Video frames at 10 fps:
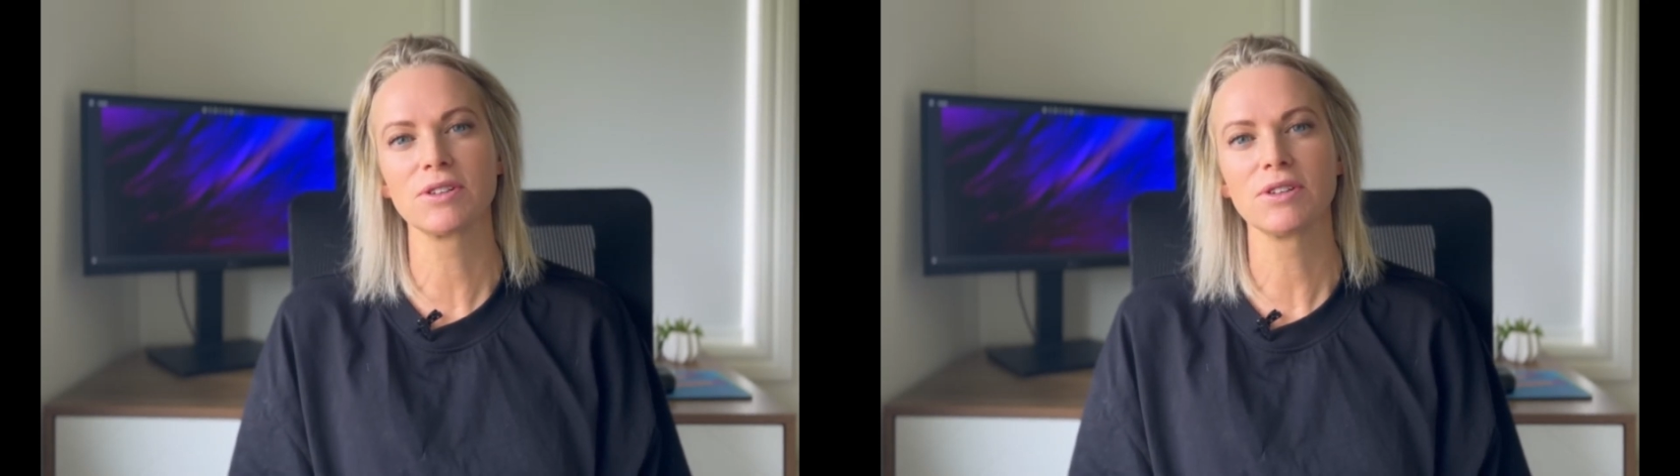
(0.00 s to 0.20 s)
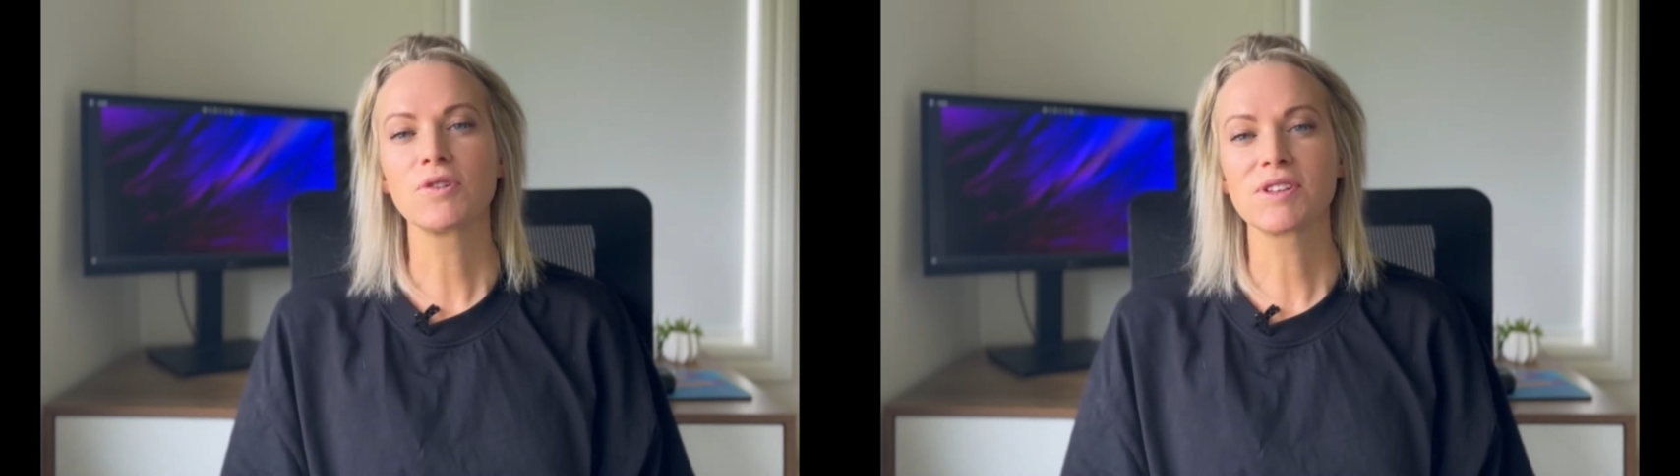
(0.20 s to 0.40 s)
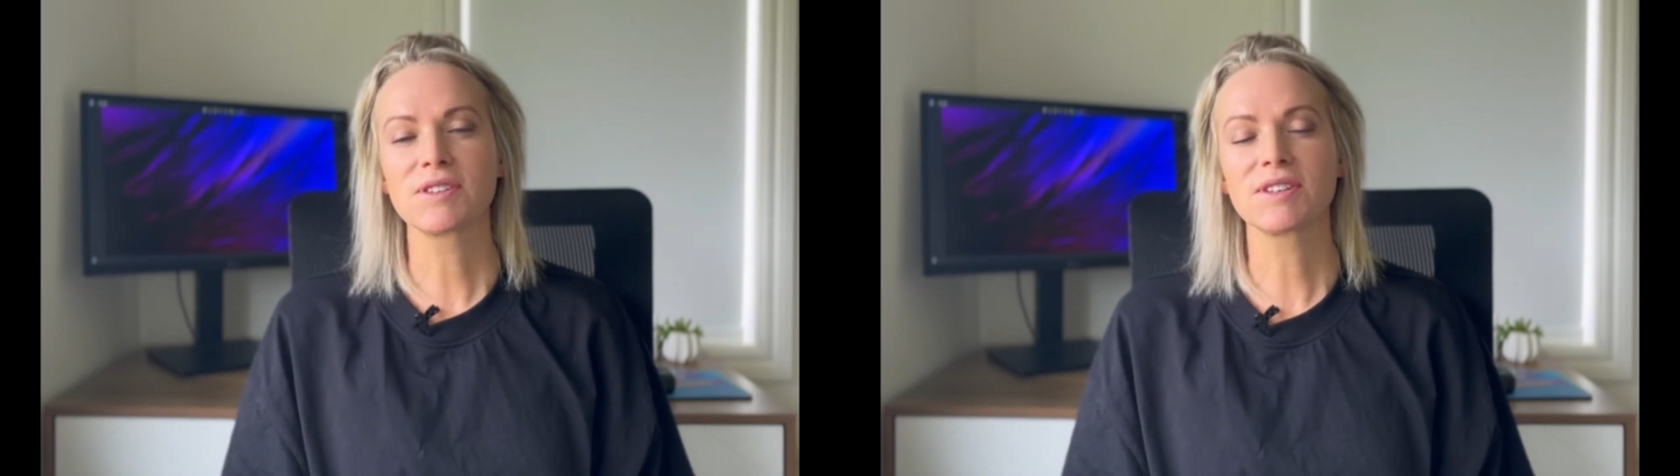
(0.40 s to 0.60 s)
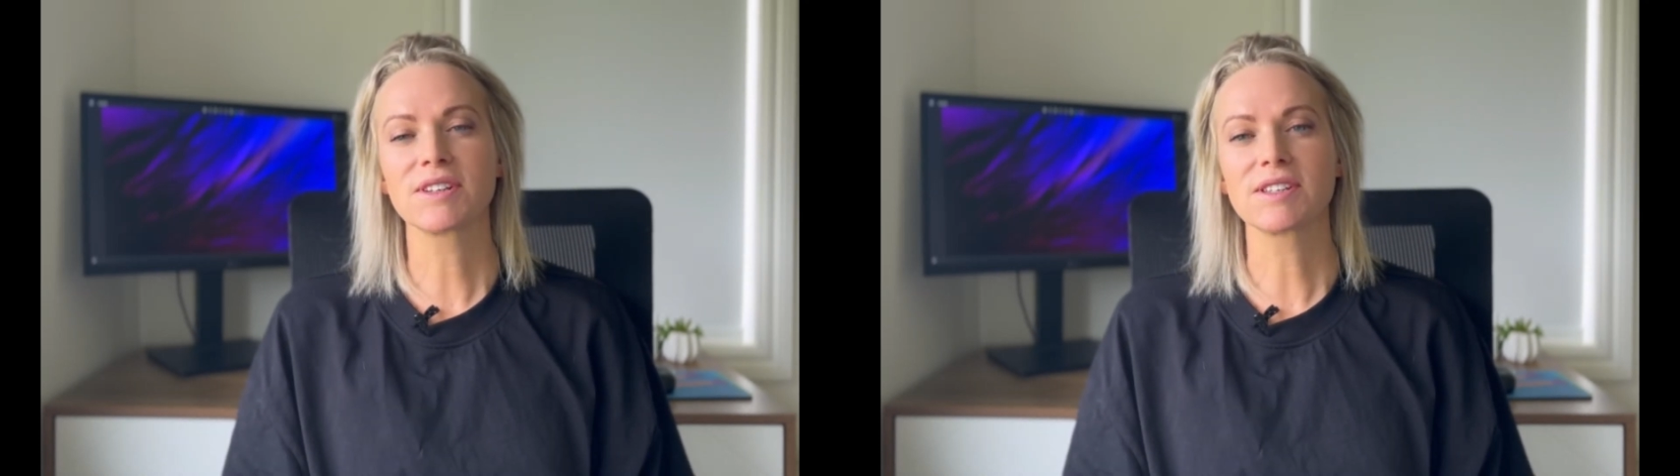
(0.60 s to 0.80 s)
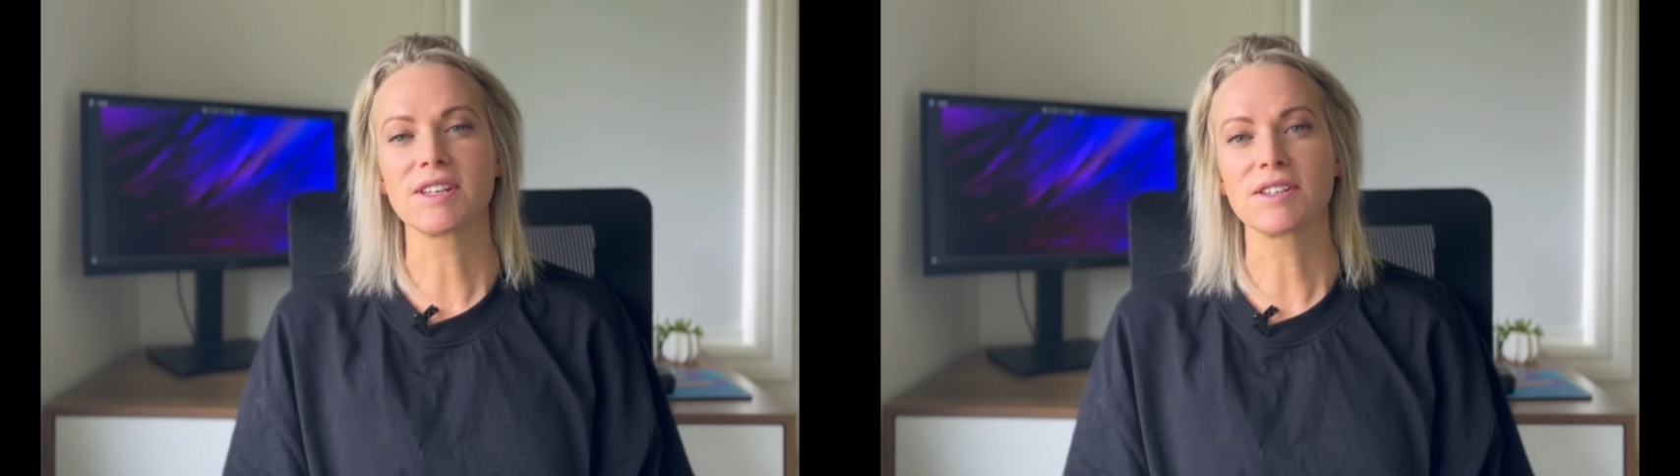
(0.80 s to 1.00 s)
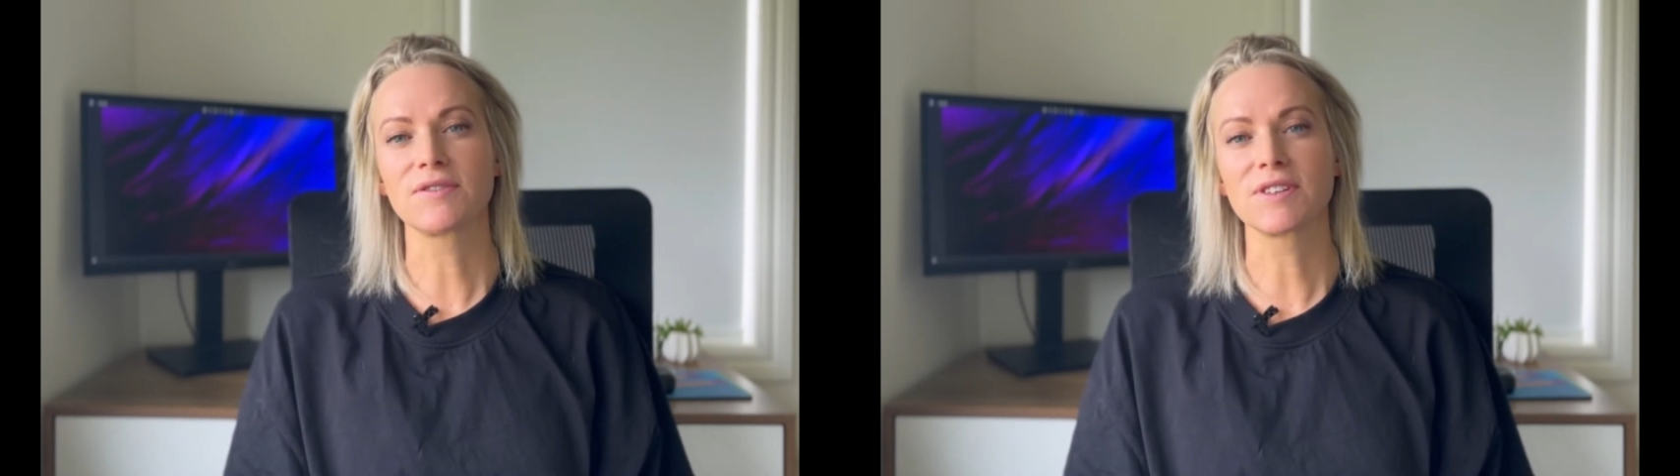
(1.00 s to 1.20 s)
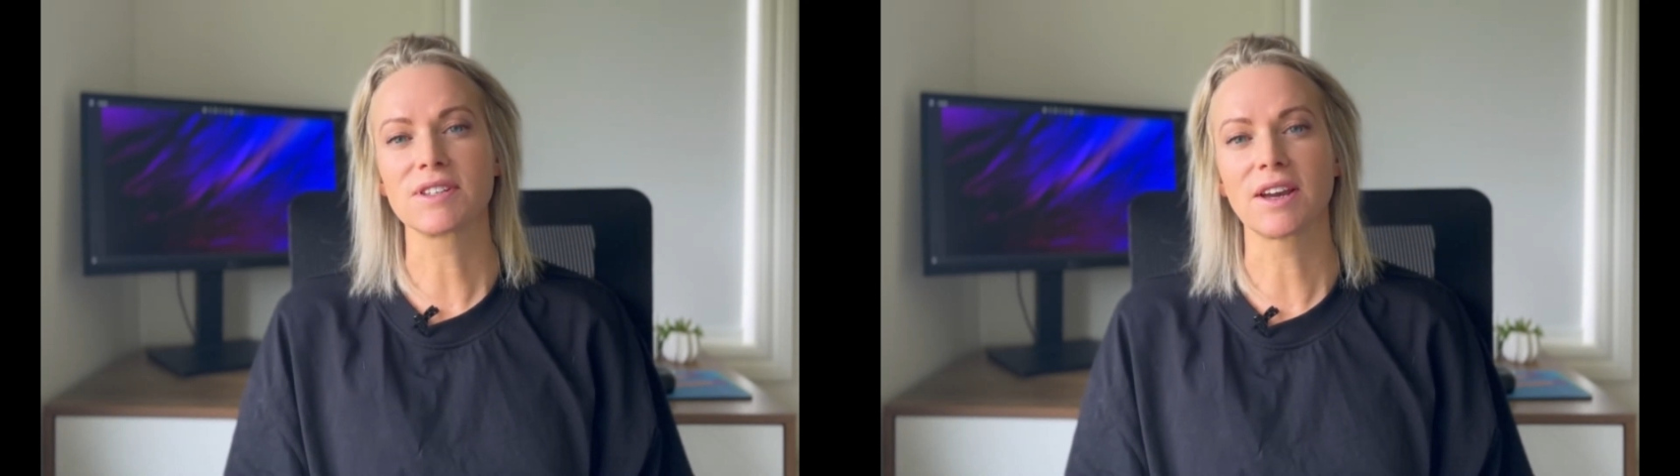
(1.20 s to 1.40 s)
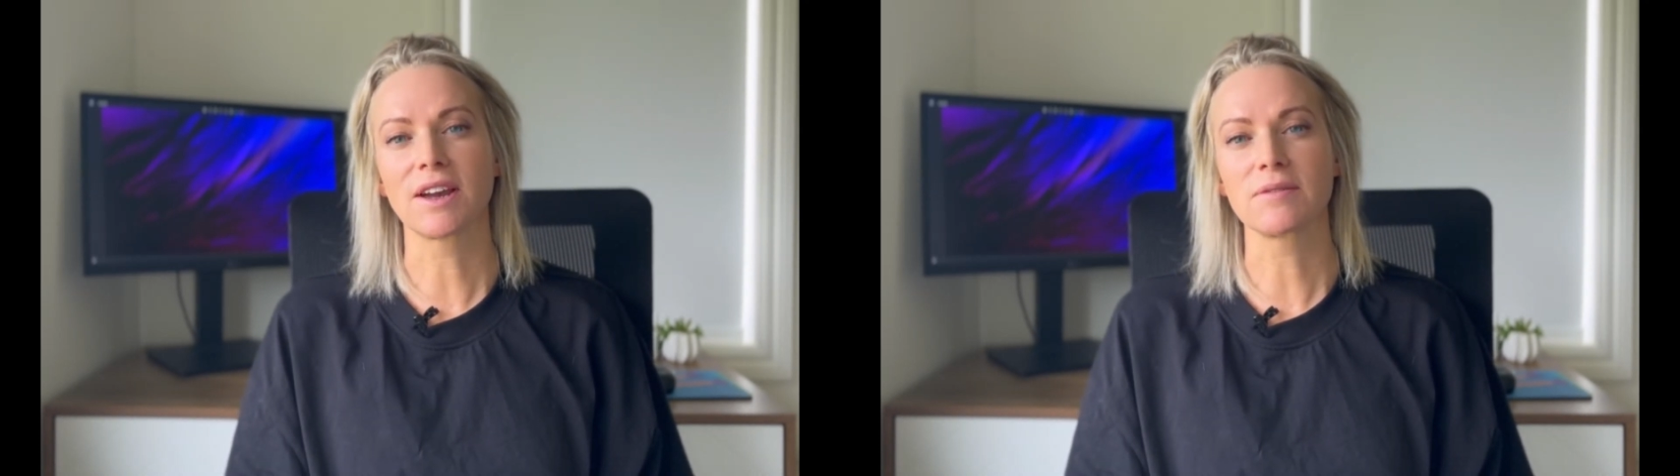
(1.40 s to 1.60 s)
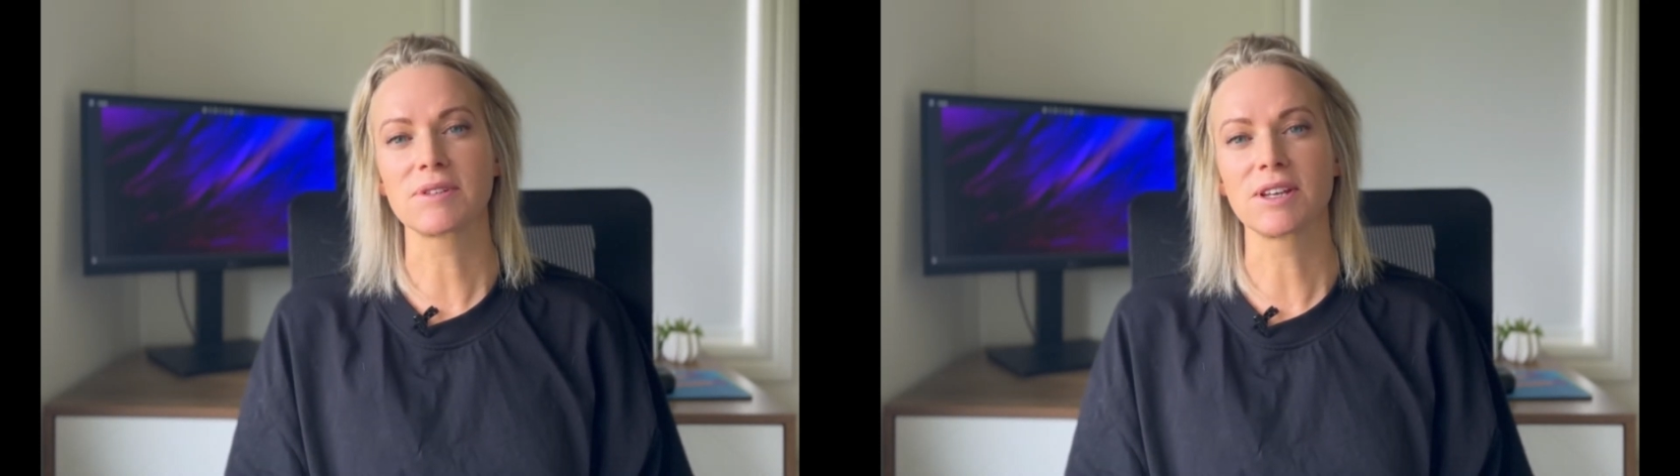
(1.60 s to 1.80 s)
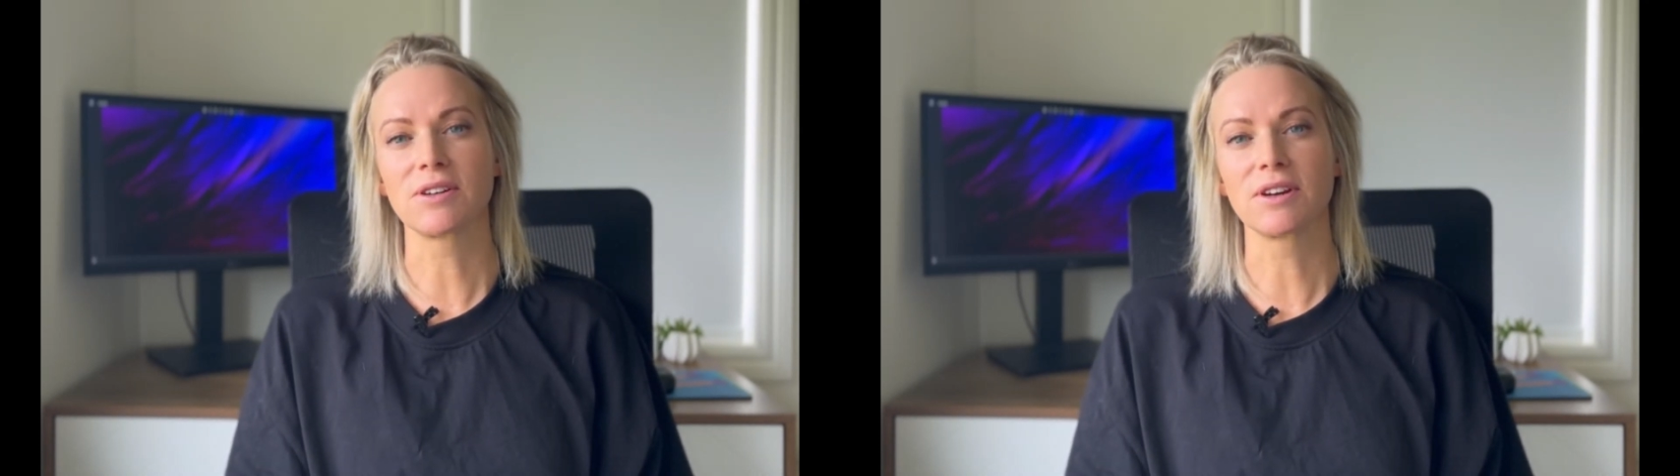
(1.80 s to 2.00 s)
was a success for Suck Up
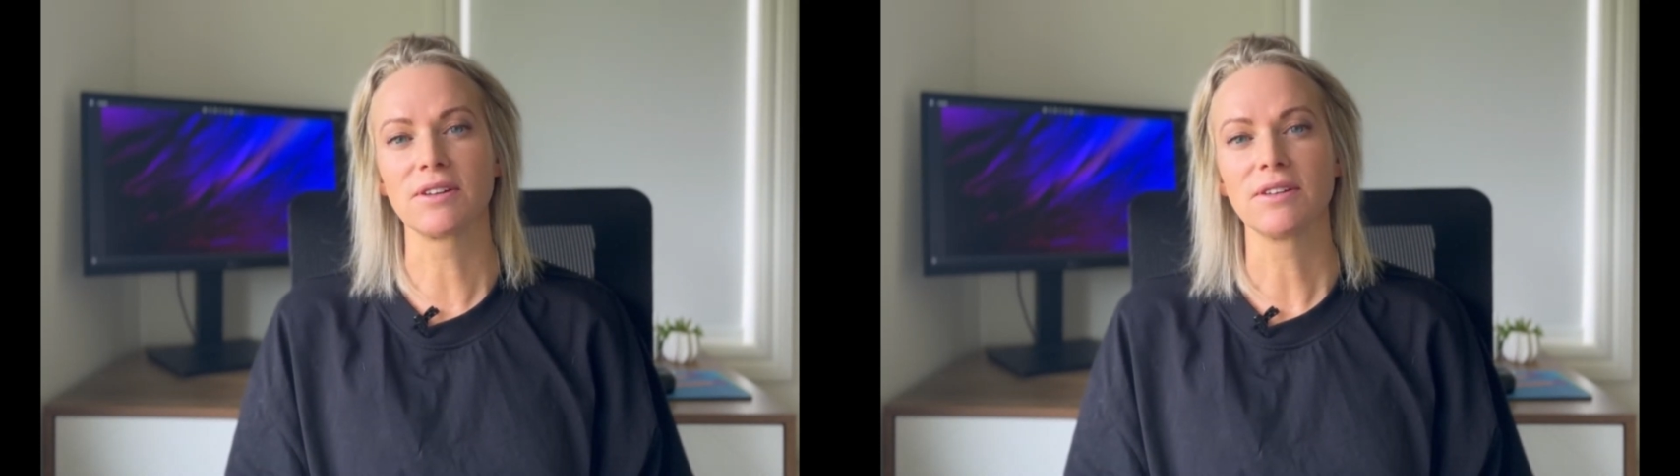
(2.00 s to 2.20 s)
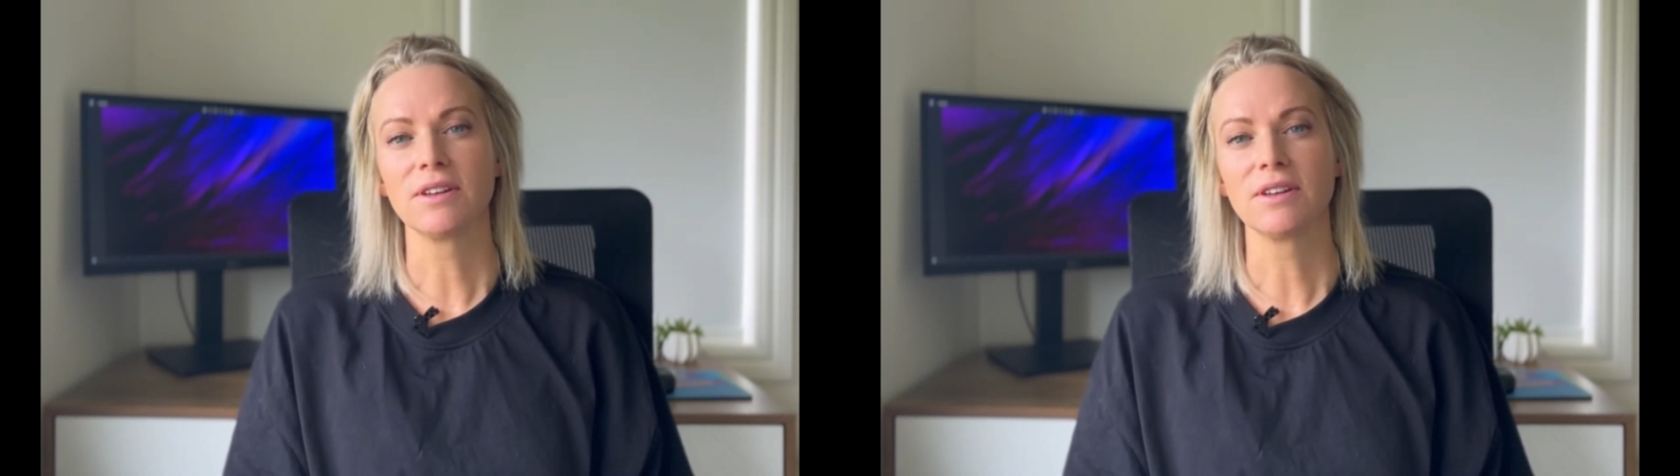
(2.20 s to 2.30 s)
Sarah,